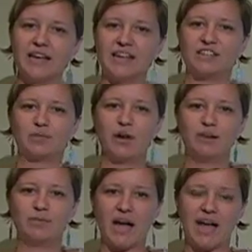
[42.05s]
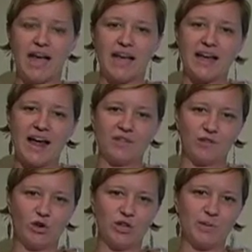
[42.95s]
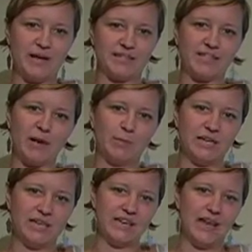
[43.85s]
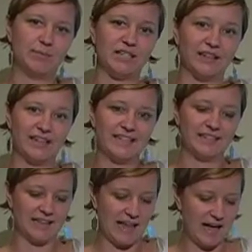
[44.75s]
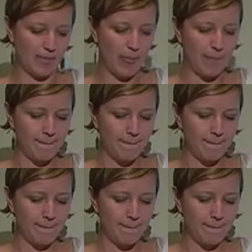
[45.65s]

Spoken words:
It's run by a California-based company named Linden Lab.